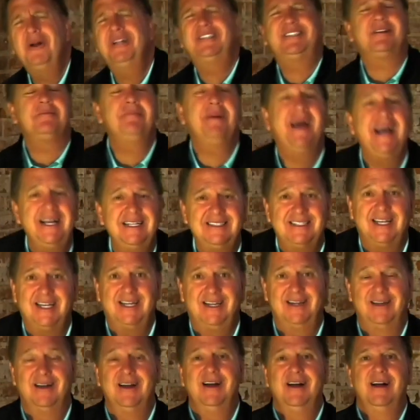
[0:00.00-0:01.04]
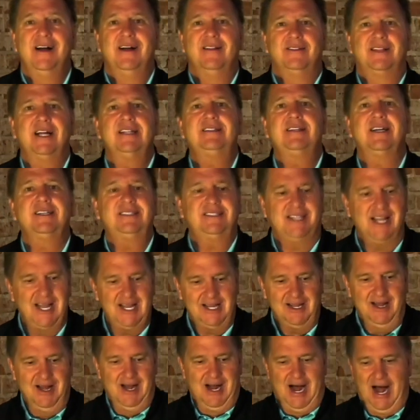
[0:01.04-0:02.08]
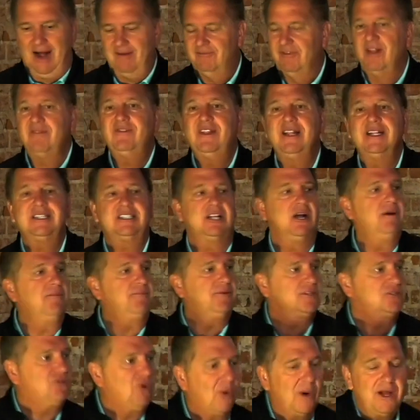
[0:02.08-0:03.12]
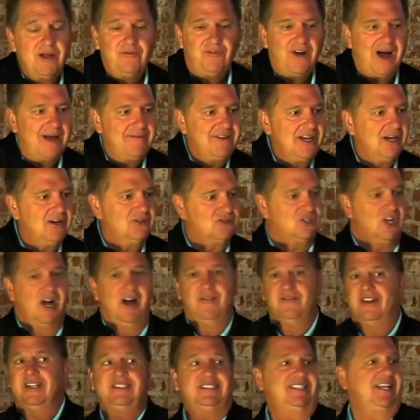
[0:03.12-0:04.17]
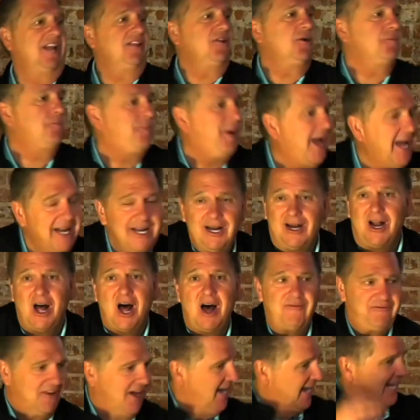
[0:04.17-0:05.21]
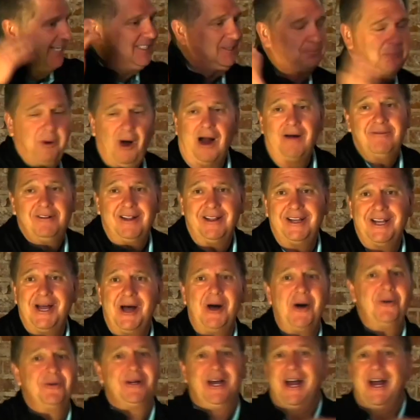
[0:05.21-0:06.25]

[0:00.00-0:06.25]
It's amazing. That's like saying, I've lived in this home for 25 years. The seller paid it off. It's privately owned.